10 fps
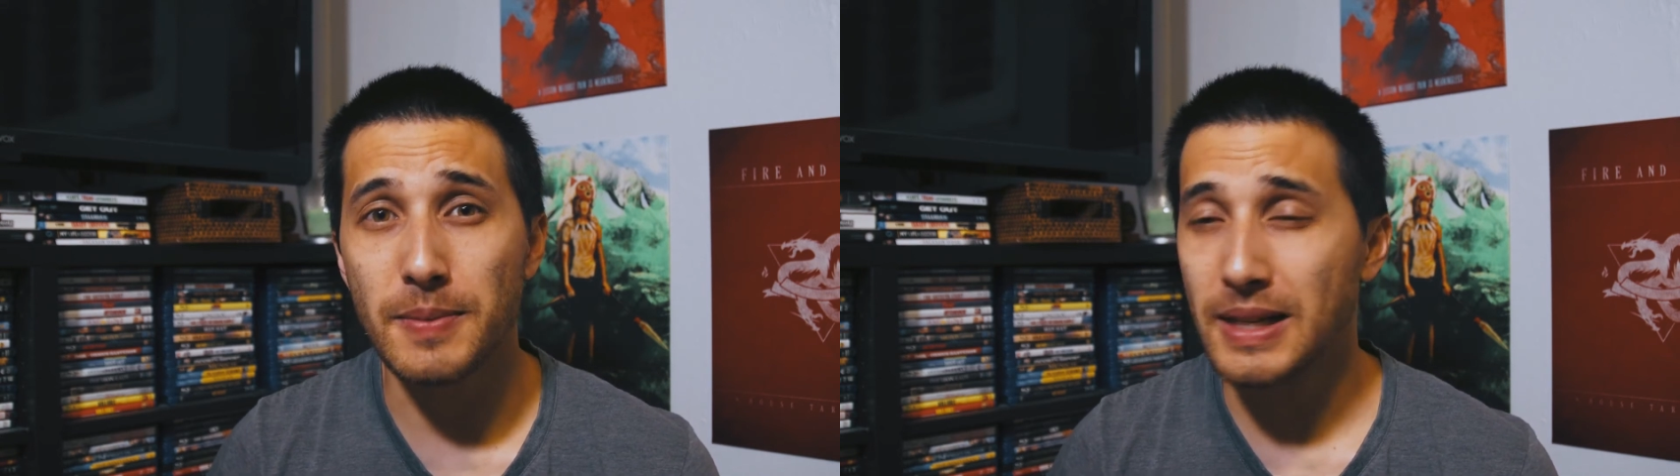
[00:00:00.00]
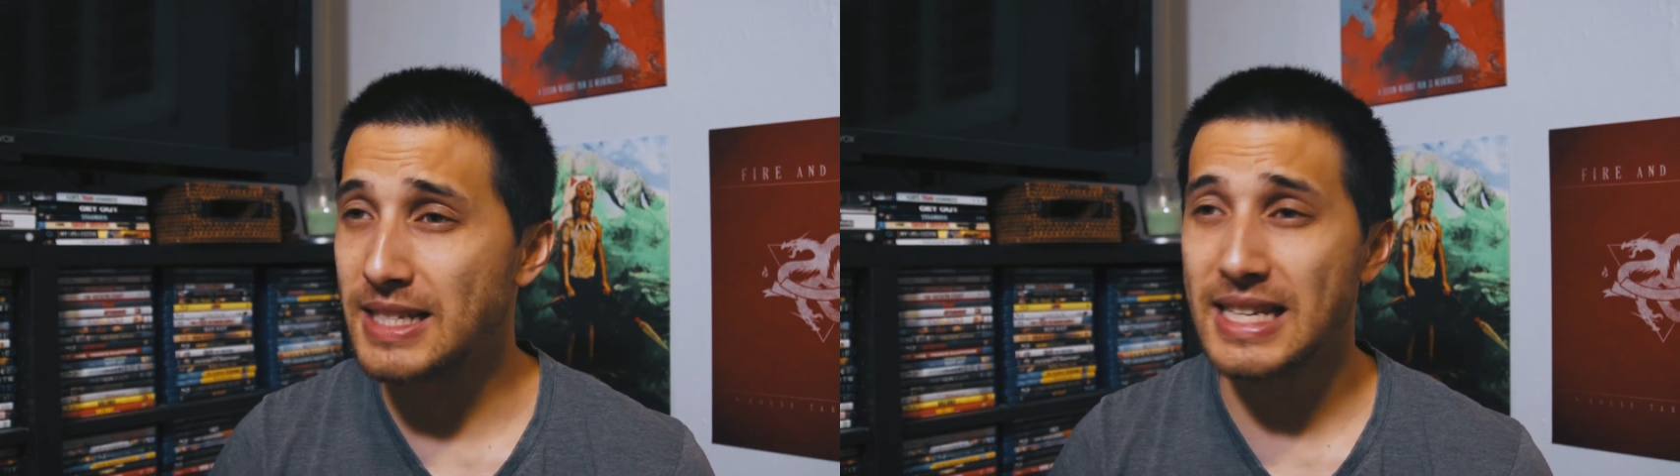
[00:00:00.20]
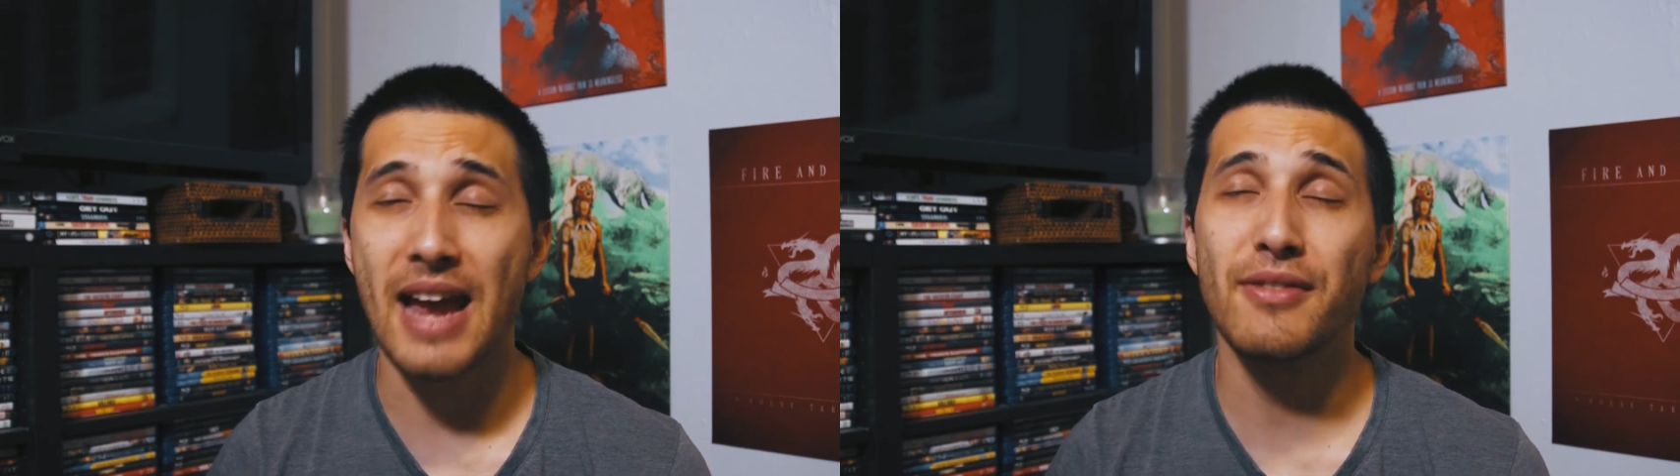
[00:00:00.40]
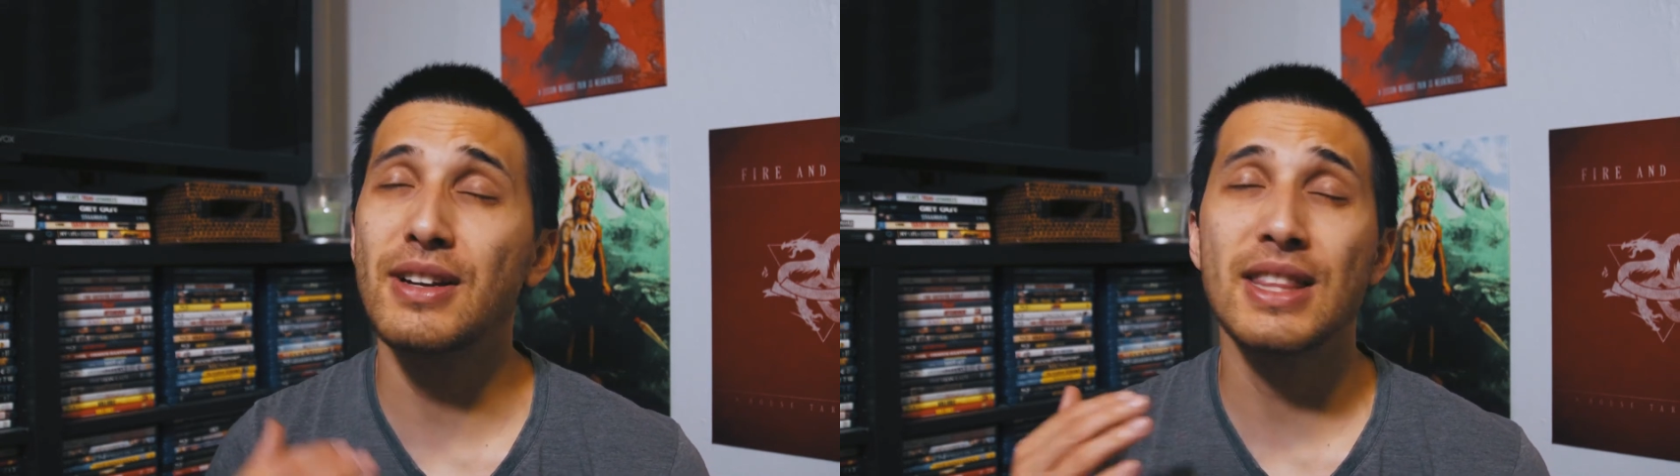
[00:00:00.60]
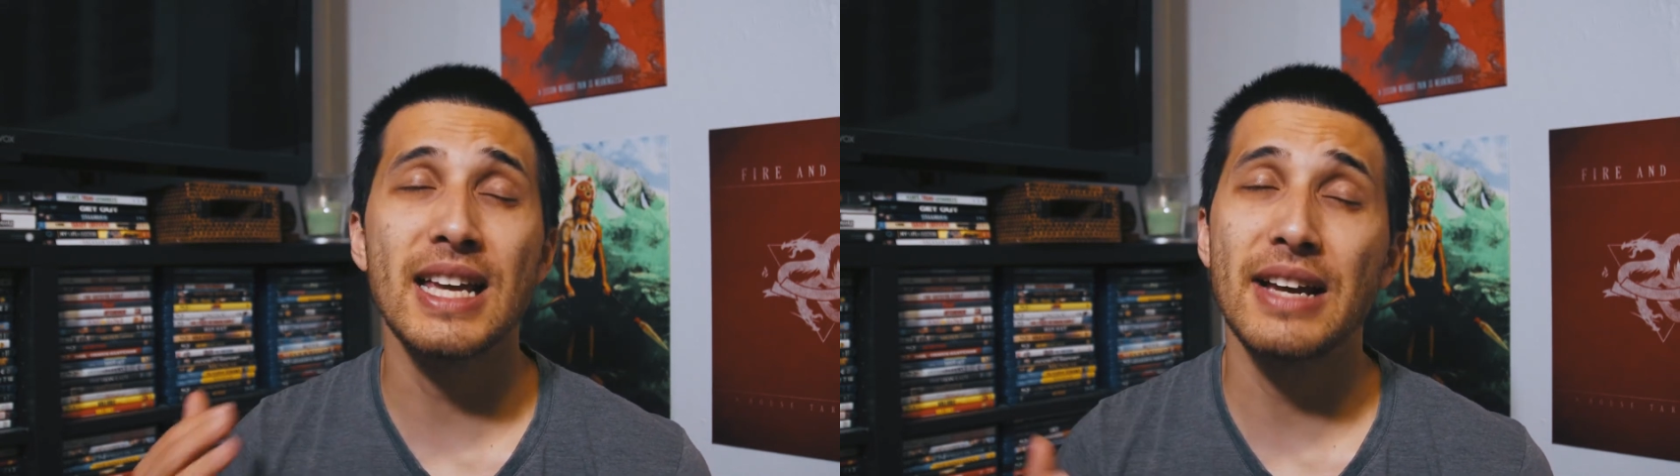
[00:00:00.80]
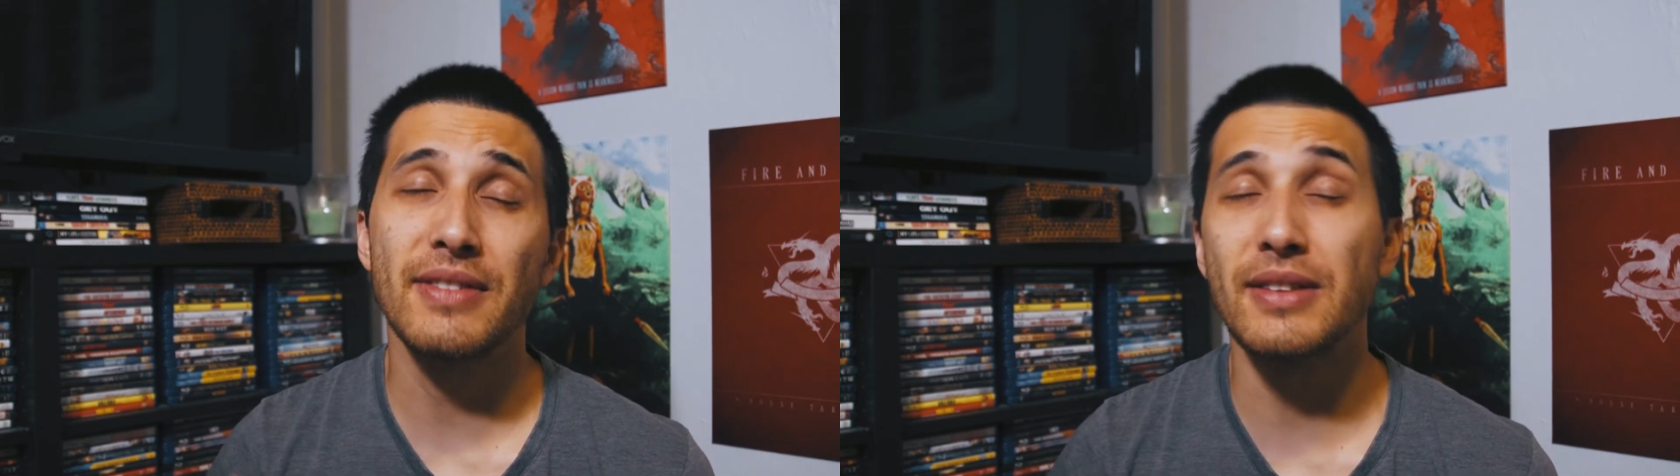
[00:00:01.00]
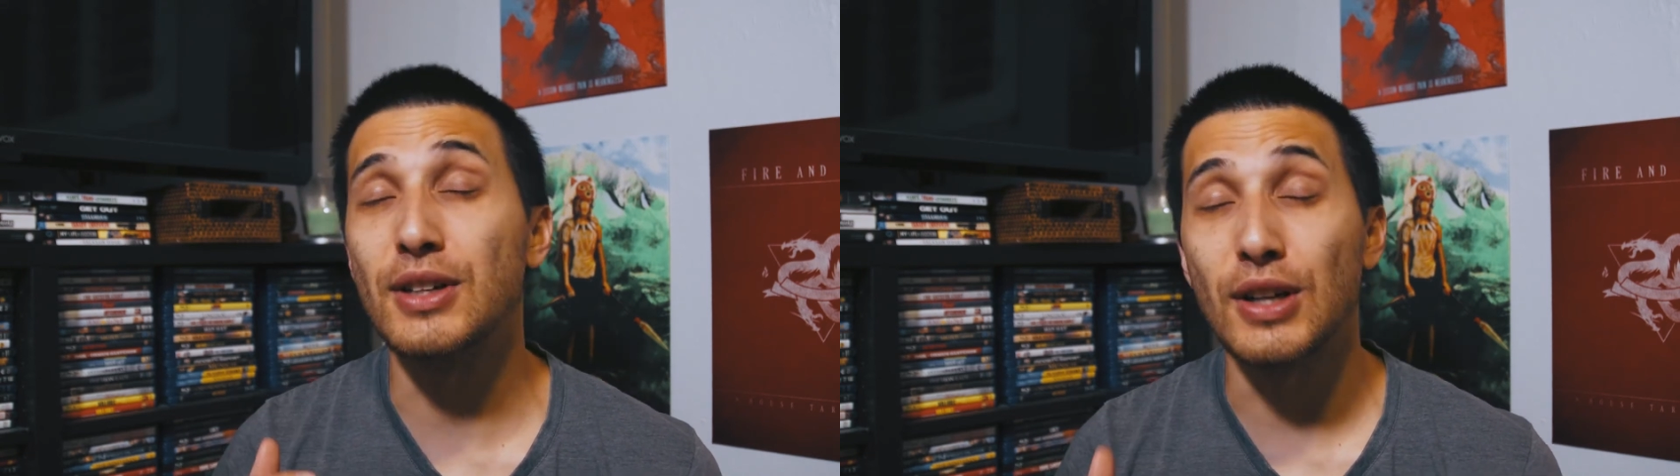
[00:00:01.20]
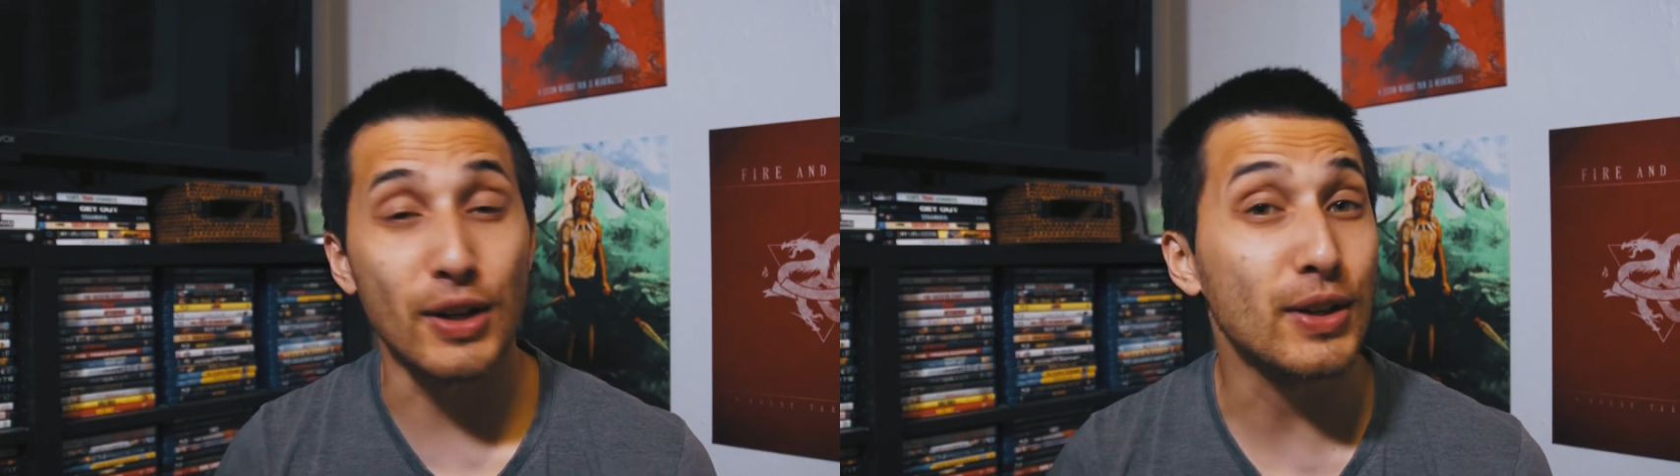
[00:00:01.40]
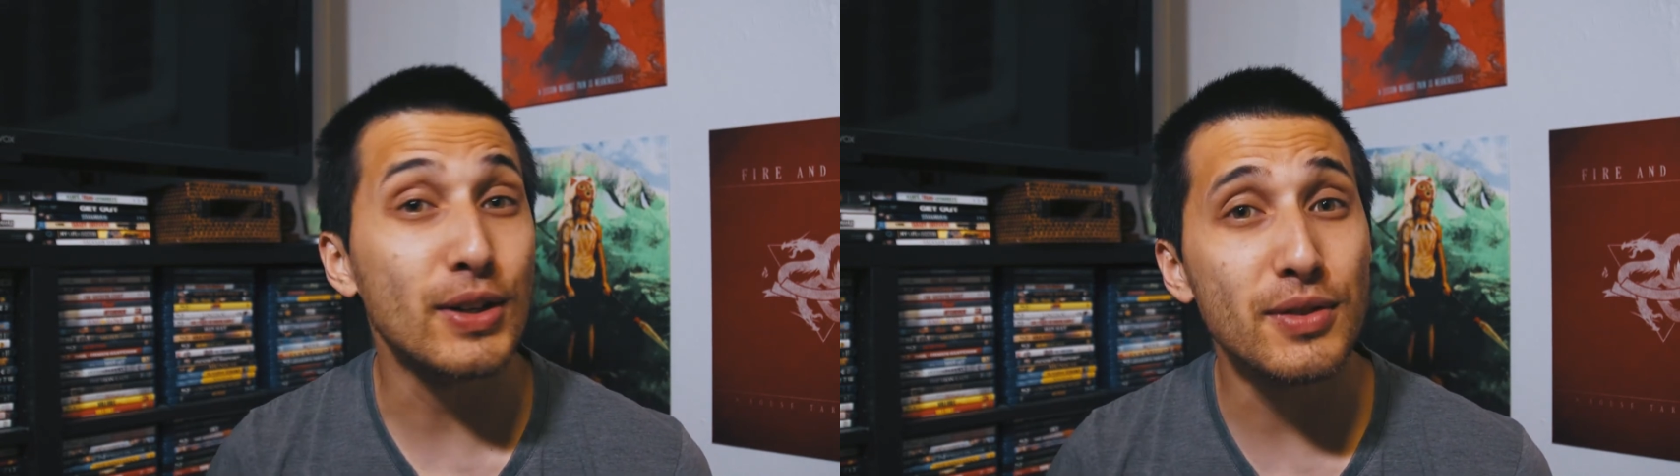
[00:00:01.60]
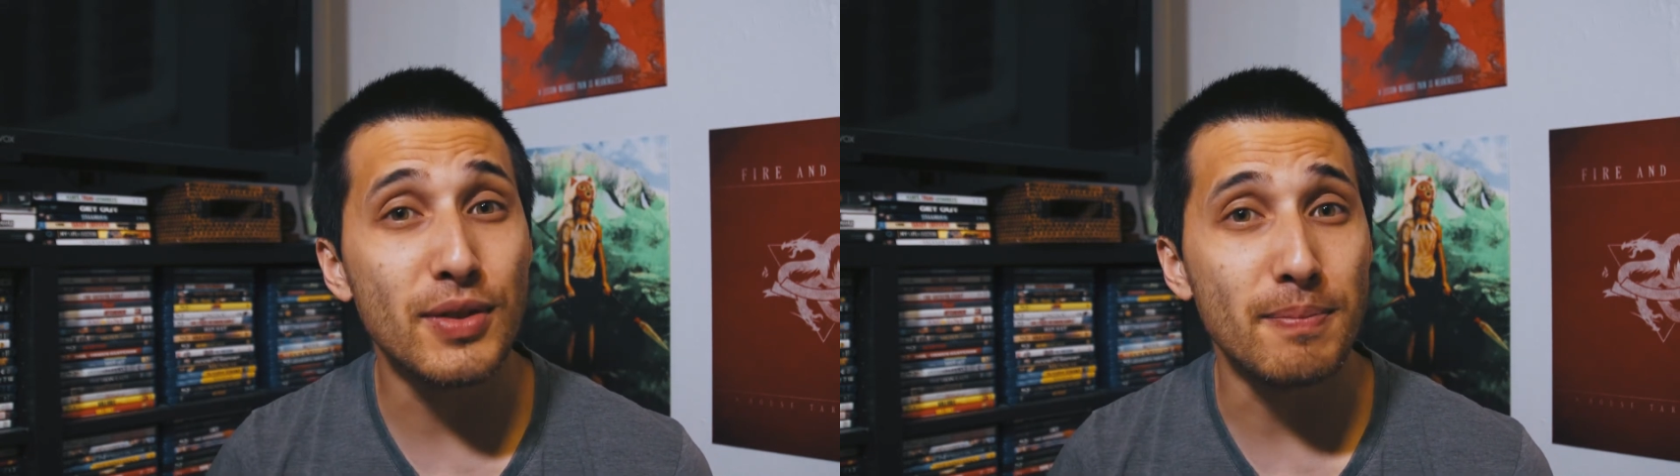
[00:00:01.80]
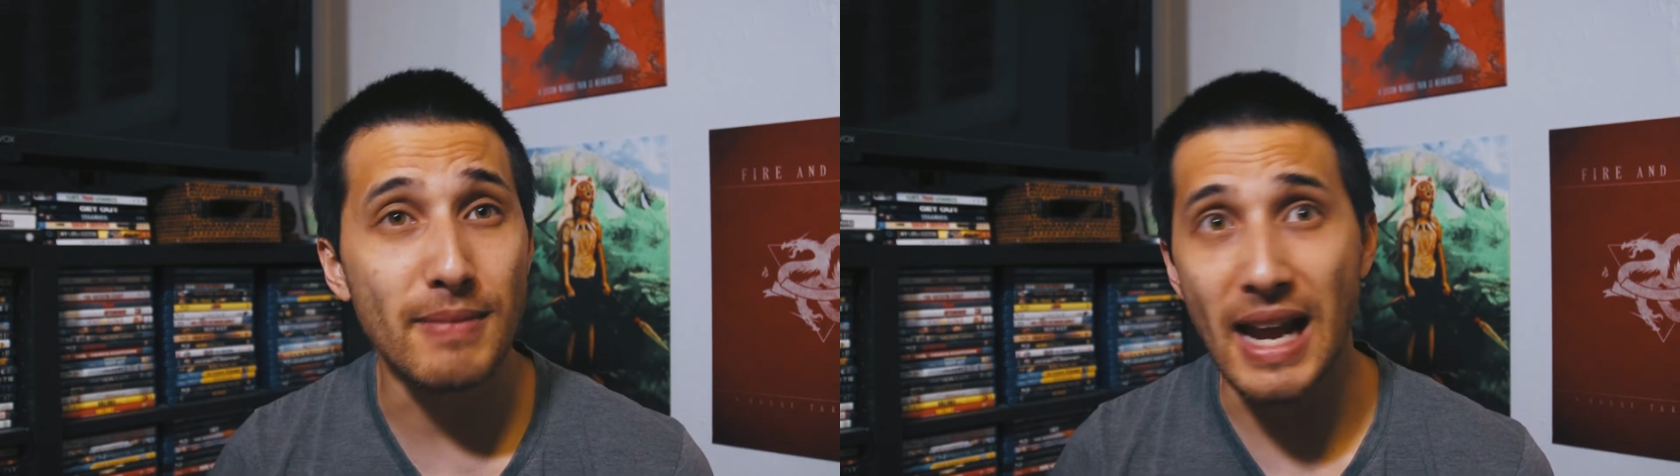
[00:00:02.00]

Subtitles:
because everything I've ever heard from